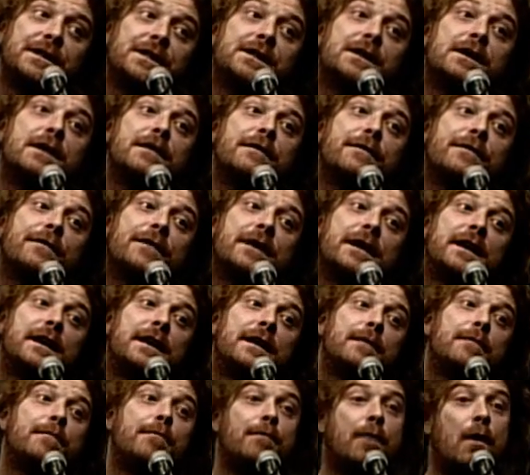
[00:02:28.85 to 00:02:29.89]

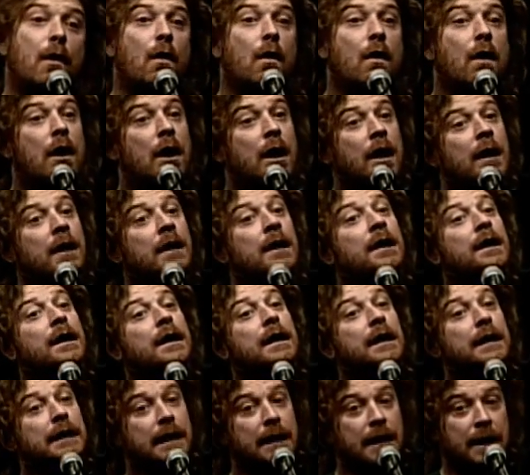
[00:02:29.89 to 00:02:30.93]
surfing porn.
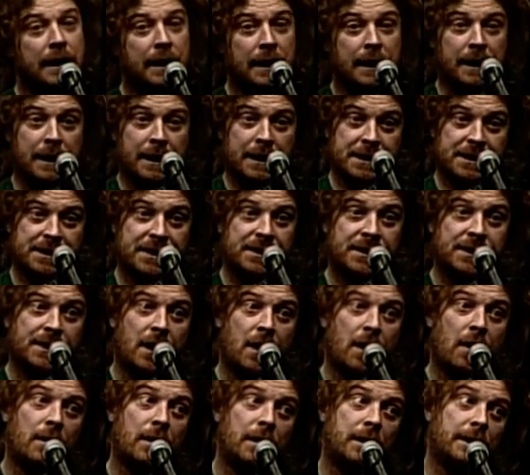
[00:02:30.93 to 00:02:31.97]

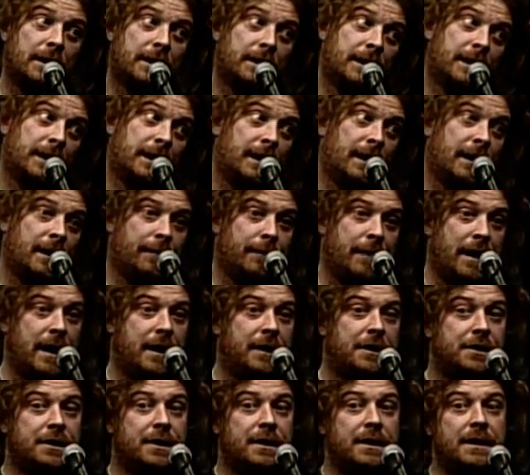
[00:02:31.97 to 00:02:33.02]
So make
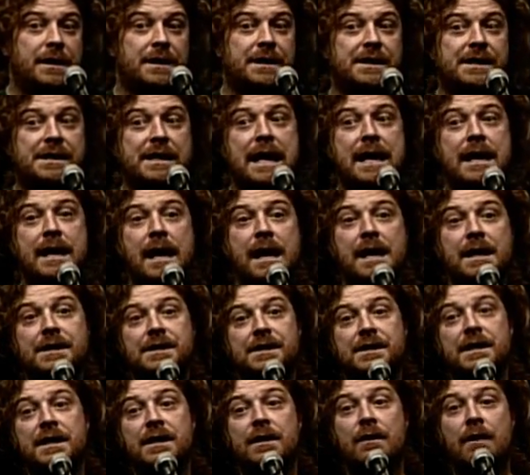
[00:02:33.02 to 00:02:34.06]
sure you stay nice
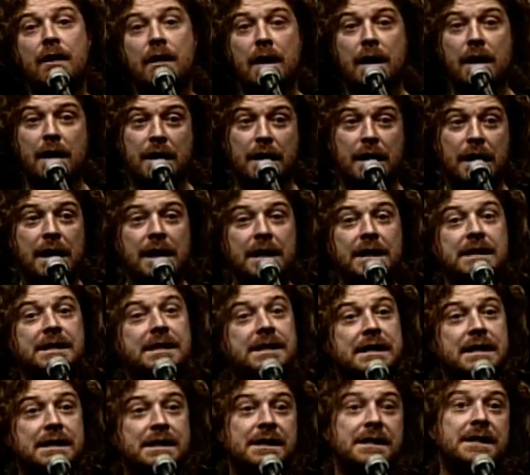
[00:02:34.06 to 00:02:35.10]
to your
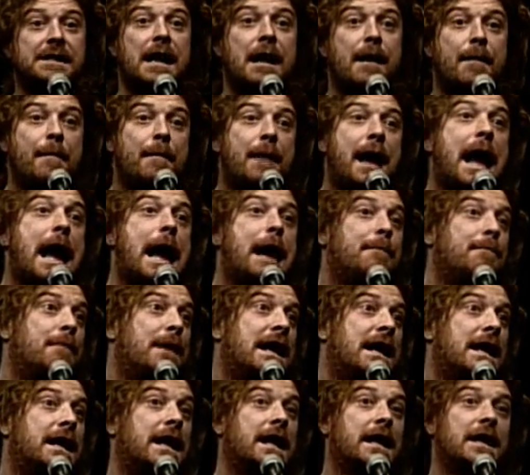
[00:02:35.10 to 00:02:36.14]
system
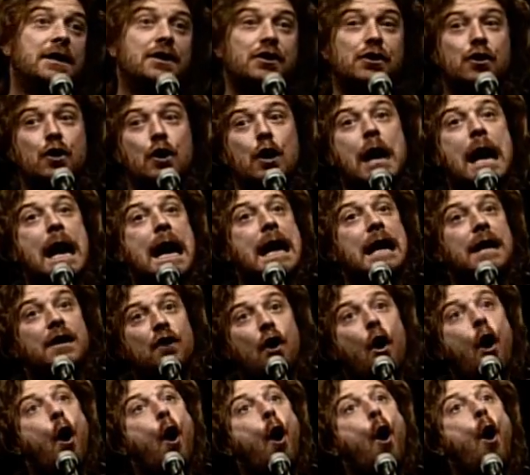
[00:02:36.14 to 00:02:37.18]
administrator.
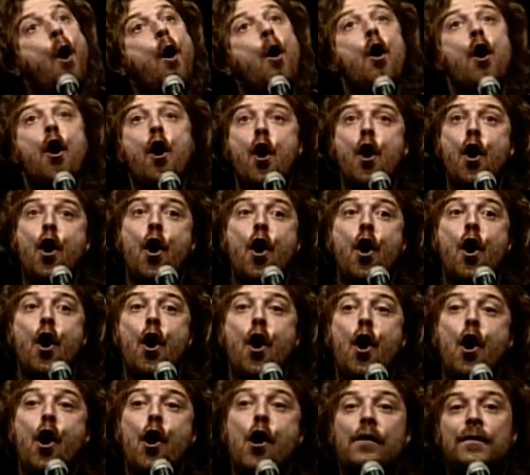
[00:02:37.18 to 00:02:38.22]

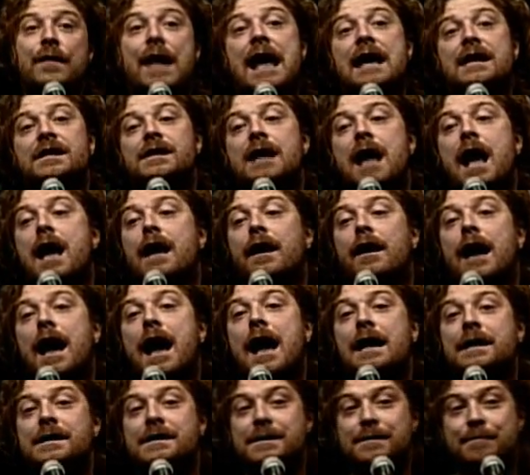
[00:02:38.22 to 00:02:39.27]
Thanks a lot, you
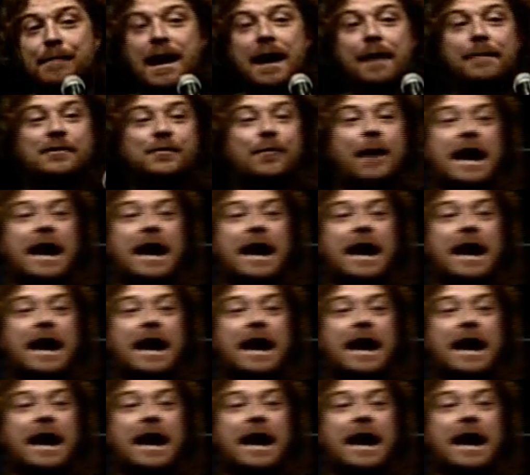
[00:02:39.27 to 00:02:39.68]
guys. My name's